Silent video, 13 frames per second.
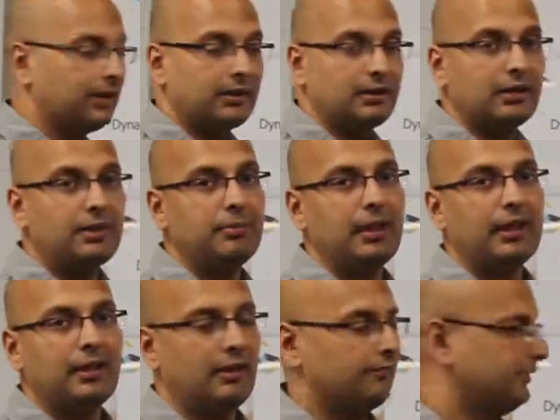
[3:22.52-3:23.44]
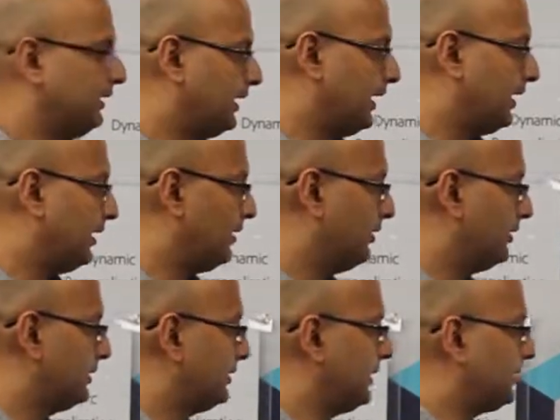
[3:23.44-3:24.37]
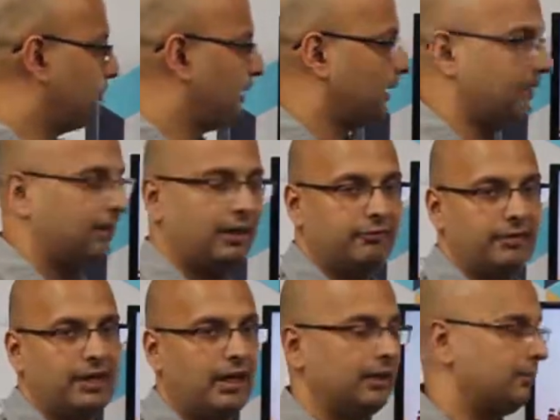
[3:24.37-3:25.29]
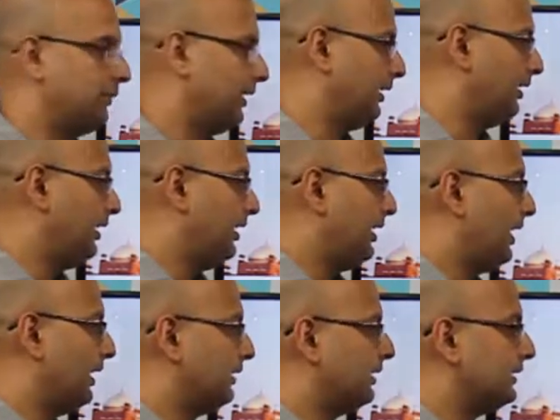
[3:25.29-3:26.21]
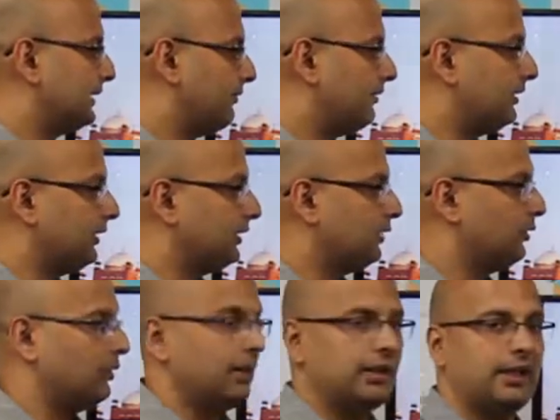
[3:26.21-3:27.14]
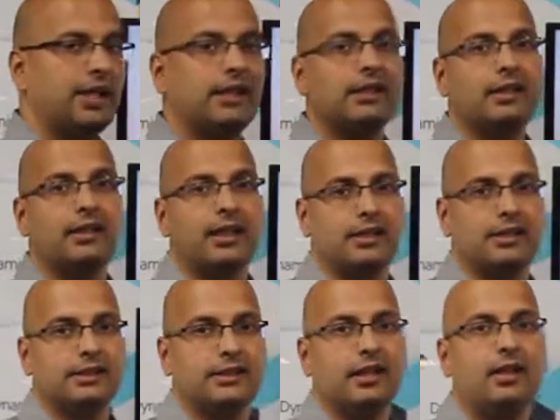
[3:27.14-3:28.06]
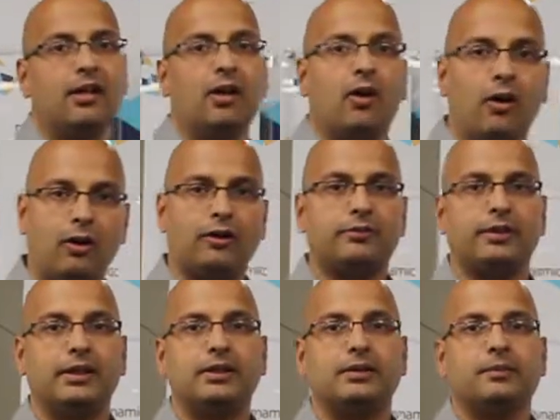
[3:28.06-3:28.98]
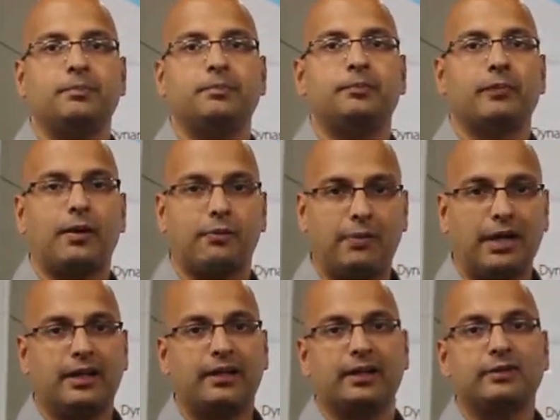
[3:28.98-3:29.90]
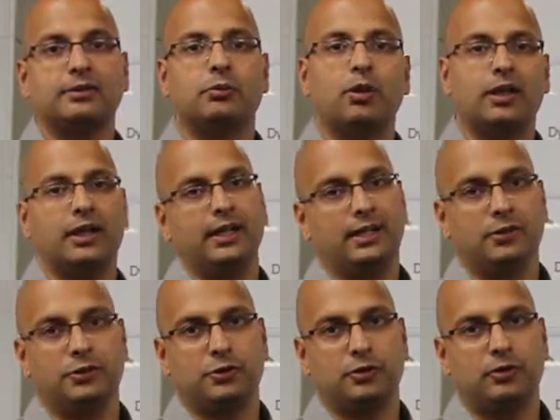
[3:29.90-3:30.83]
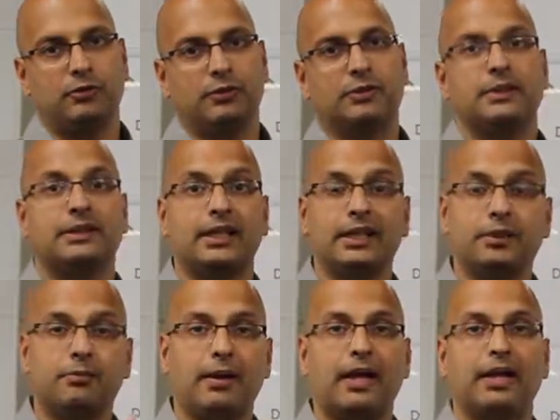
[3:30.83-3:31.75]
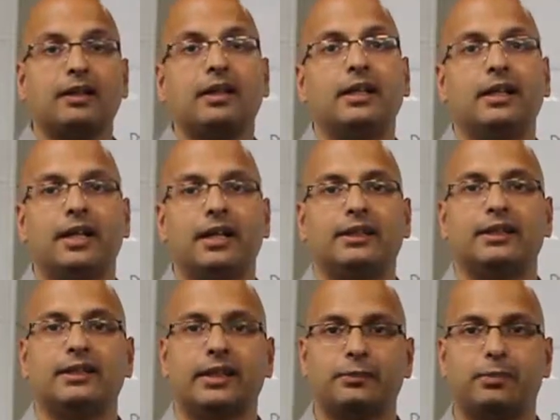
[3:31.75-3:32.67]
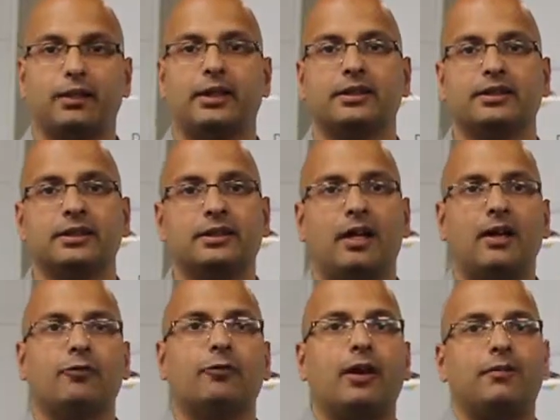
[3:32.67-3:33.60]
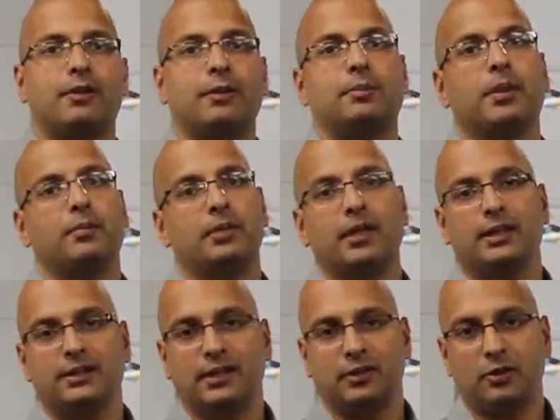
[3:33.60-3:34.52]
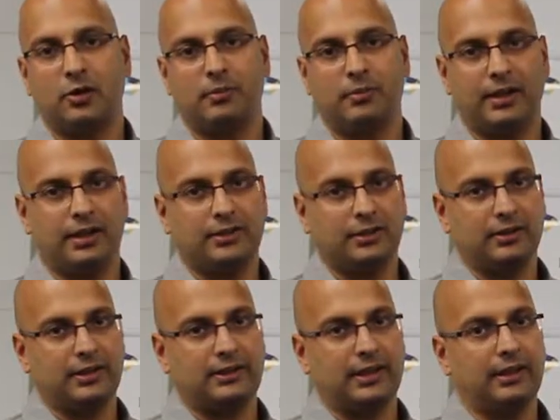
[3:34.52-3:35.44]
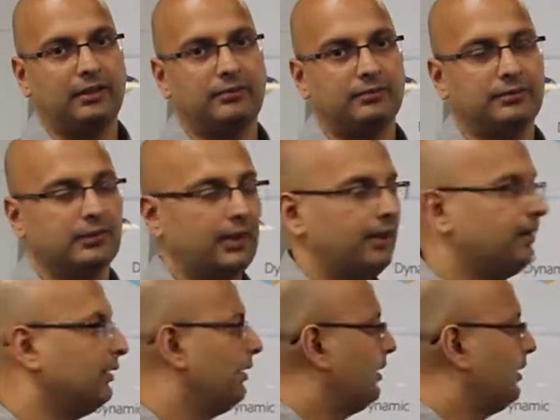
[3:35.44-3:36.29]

the third paragraph in Kerala, or the sixth paragraph in Andaman, and the seventh in Goa, and the ninth in Rajasthan, all of these paragraphs are what I need to show, which means I need to manually create these experiences for every permutation and combination on the site, right?